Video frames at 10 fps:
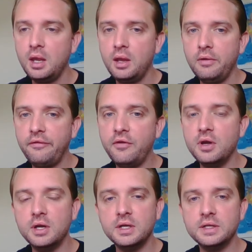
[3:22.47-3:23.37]

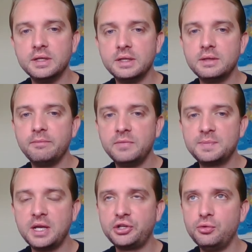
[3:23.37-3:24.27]
For
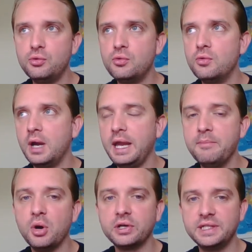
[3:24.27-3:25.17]
special
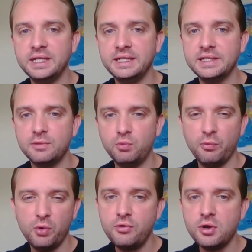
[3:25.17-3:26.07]
inboxes that
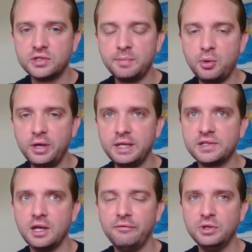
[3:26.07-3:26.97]
will not support it,
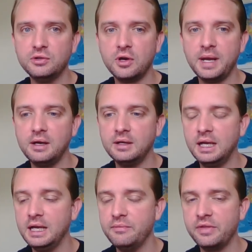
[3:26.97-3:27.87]
so if we talk about
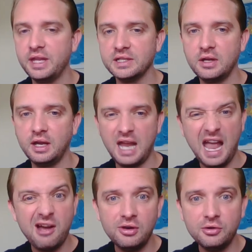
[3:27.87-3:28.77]
things like
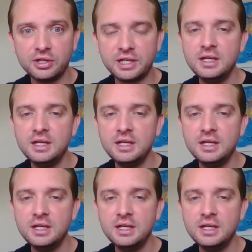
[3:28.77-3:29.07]
Outlook,